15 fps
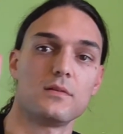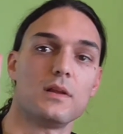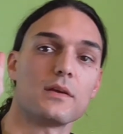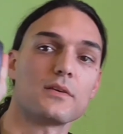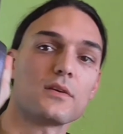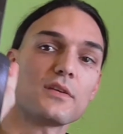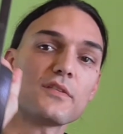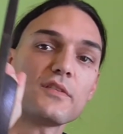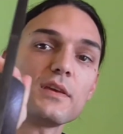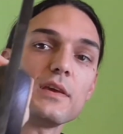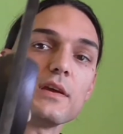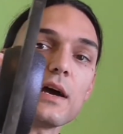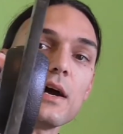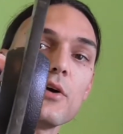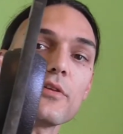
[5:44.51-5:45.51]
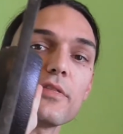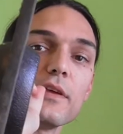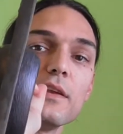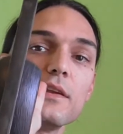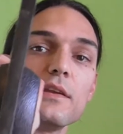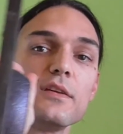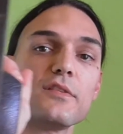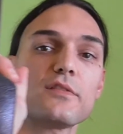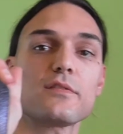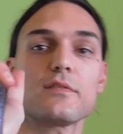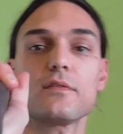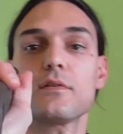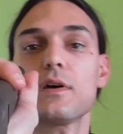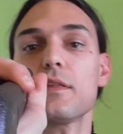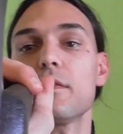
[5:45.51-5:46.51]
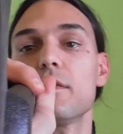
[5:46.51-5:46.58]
Like you can see here how thin it is, how